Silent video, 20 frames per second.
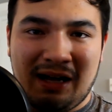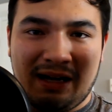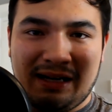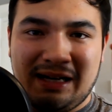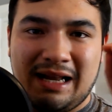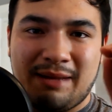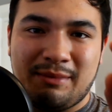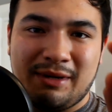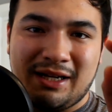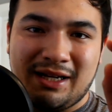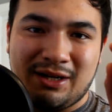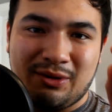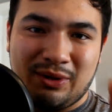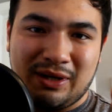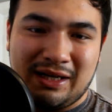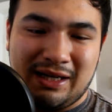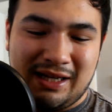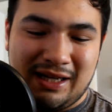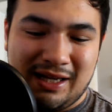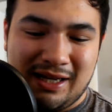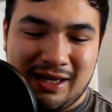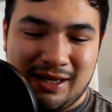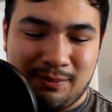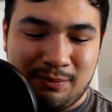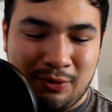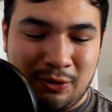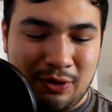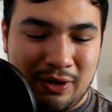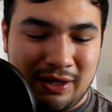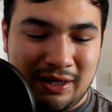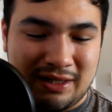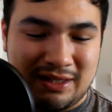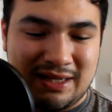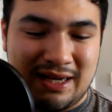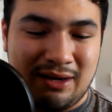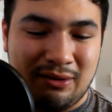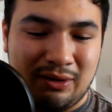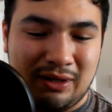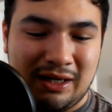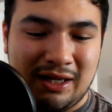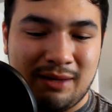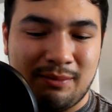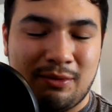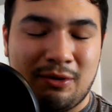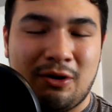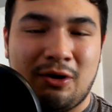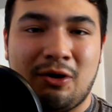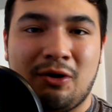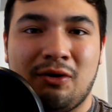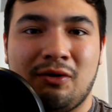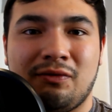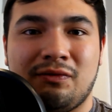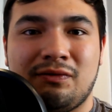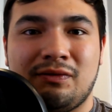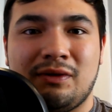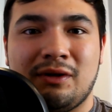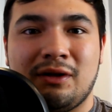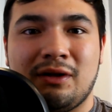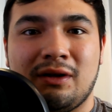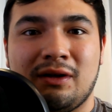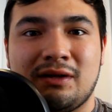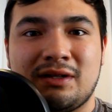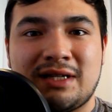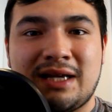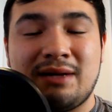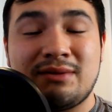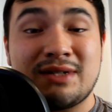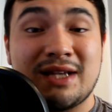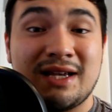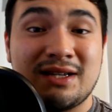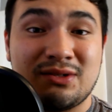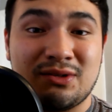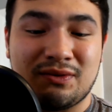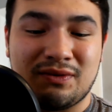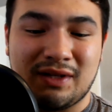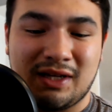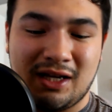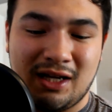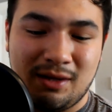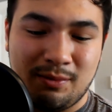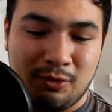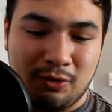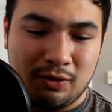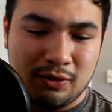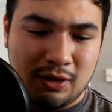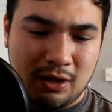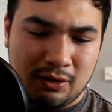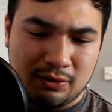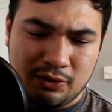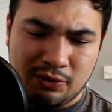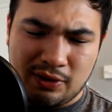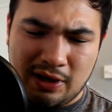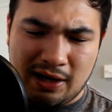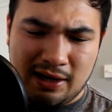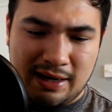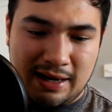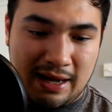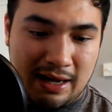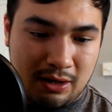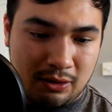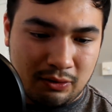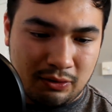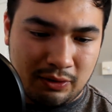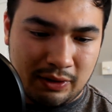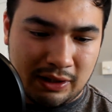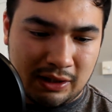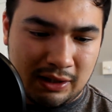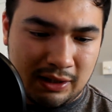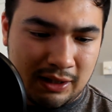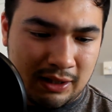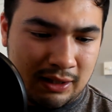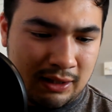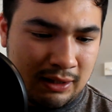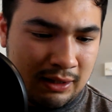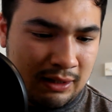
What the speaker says: Let me quickly put in a sound clip of the sound test of the keyboard. I'll do that now quickly.